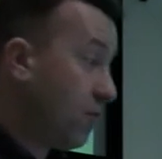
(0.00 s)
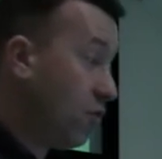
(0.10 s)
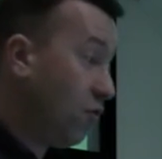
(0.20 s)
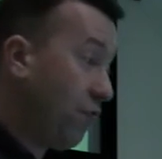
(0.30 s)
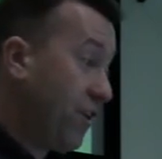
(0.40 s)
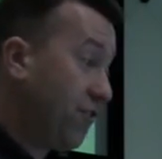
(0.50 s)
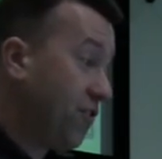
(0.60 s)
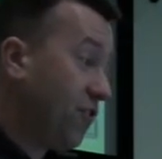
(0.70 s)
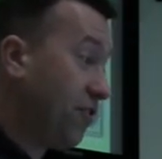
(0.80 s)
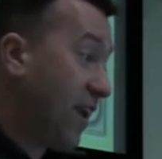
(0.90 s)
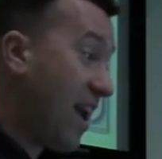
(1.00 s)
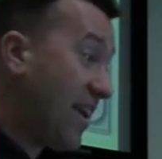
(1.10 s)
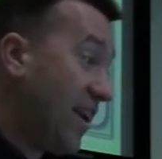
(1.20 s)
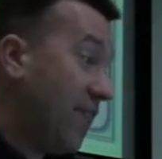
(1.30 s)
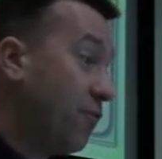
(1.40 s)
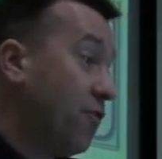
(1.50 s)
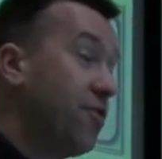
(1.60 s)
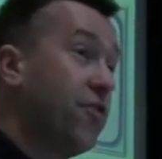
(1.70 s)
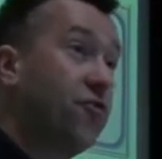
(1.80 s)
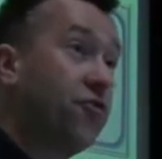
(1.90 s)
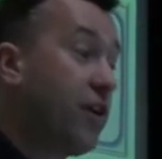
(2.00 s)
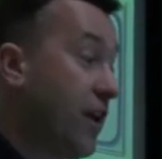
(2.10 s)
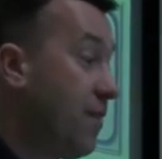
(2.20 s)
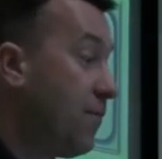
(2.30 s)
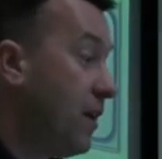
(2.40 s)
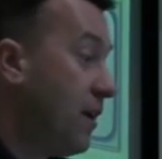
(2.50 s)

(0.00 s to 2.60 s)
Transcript: or regions, so at any level in this tree,